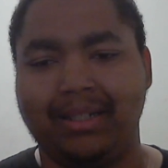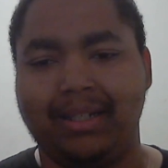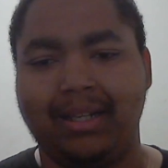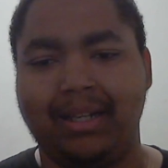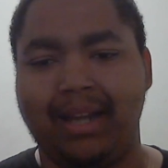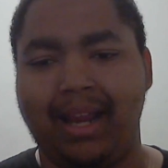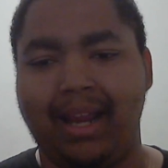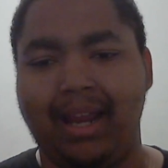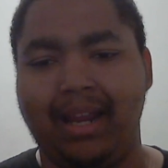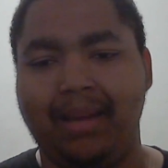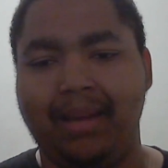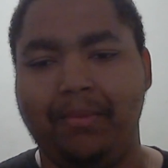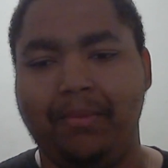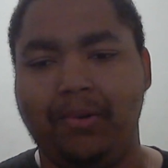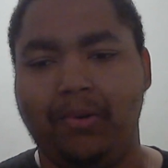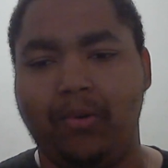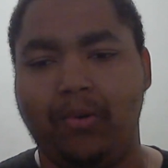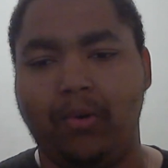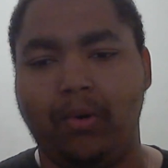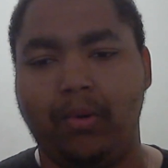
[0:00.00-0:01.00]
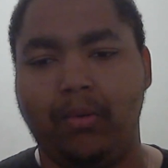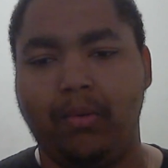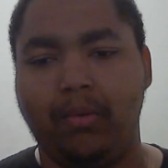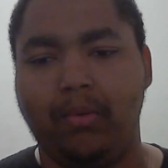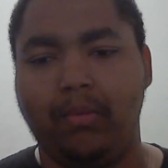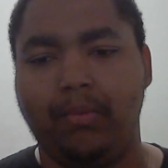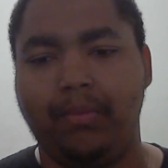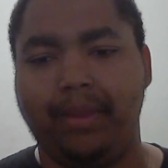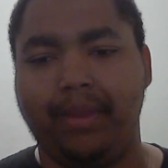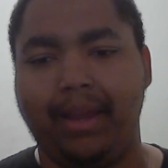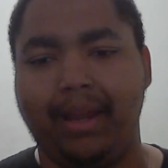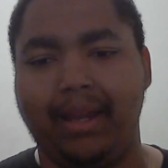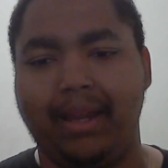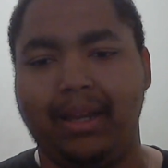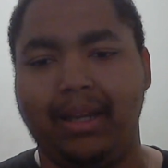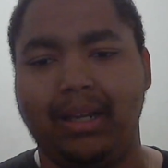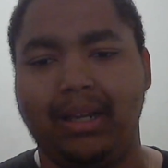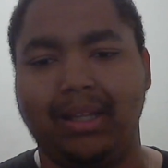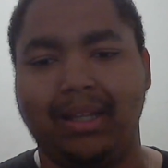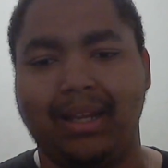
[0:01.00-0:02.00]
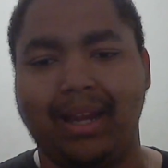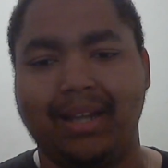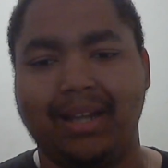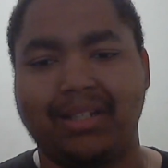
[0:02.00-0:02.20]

game, that in the case